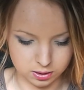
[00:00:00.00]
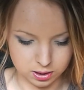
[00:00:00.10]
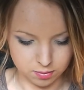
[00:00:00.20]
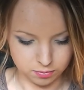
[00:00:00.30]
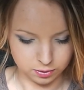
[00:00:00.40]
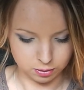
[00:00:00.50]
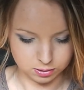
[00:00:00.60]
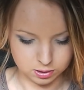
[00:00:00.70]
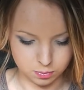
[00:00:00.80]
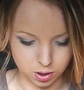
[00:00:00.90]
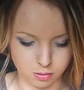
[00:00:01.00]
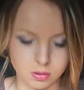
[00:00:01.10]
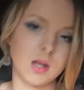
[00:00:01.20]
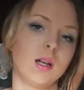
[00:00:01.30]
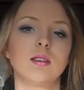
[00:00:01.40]
yeah, feels
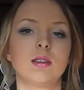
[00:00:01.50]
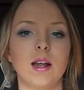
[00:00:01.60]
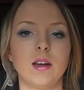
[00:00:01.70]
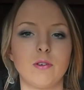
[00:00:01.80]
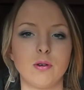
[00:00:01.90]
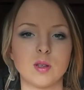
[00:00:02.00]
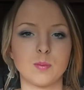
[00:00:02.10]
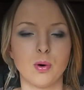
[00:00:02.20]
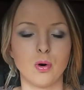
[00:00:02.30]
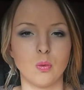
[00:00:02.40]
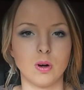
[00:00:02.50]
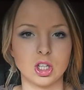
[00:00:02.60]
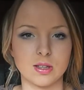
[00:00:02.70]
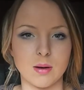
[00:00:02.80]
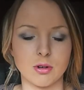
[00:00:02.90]
Delaney feels his pull when
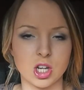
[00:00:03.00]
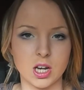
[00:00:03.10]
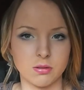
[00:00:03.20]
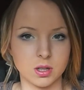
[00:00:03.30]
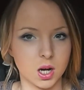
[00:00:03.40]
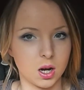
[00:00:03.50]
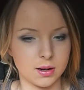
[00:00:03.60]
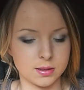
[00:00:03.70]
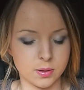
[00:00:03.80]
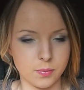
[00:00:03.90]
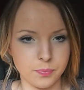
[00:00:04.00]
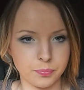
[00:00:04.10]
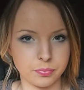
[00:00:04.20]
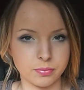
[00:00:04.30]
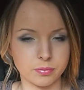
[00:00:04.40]
she's out with Jenna and Carson.
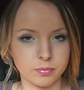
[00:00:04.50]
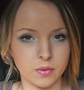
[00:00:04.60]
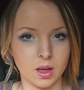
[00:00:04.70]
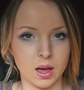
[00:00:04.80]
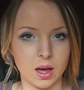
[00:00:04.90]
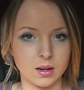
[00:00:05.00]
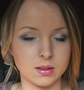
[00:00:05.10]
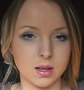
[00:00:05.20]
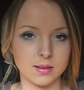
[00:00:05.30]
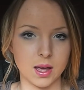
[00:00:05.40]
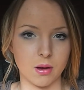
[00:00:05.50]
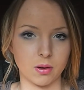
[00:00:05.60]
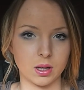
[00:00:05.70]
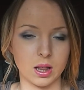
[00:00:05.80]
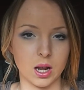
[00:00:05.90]
And it turns
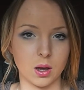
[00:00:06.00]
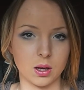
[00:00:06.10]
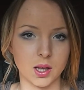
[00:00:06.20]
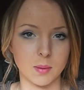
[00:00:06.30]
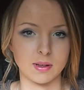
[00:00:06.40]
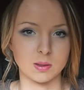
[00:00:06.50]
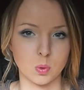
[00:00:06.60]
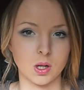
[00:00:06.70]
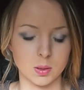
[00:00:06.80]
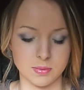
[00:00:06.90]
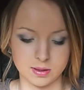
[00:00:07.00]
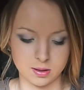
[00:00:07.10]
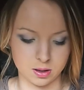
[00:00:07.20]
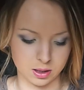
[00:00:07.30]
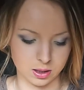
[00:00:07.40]
out, and then like, that means one of them is
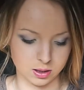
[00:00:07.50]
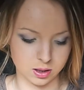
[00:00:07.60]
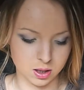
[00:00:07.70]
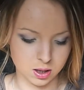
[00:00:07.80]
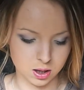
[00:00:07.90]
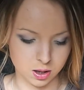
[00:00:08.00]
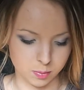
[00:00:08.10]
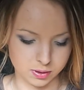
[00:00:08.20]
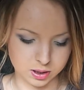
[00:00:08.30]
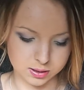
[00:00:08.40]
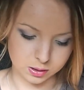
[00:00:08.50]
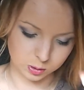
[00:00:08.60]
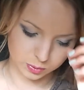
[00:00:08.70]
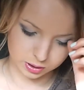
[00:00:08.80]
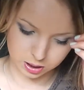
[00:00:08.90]
dying. It turns out
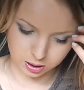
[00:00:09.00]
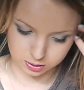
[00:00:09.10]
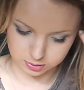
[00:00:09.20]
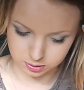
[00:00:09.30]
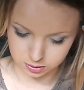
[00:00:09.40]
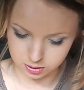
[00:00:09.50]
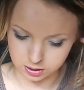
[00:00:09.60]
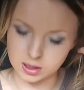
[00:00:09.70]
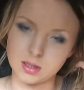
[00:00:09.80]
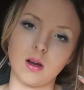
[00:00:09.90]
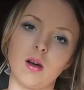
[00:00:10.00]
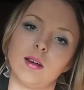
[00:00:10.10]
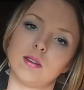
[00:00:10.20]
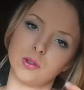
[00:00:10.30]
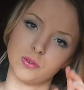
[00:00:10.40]
to be Carson, and he
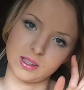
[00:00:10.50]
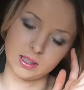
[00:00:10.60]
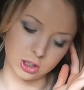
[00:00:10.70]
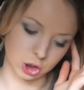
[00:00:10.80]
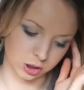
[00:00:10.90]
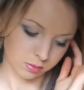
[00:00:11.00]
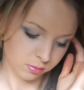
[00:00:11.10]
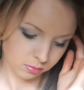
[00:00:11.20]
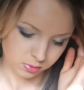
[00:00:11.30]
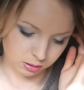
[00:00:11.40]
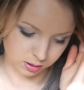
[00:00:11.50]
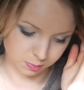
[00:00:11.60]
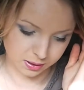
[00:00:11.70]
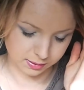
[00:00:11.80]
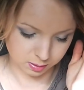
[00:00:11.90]
dies of a seizure. That was a
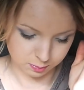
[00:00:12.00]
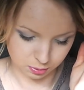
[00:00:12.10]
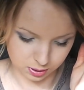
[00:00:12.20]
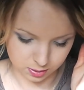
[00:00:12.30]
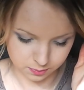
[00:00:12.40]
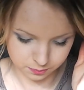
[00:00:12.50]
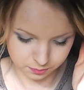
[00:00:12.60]
massive spoiler.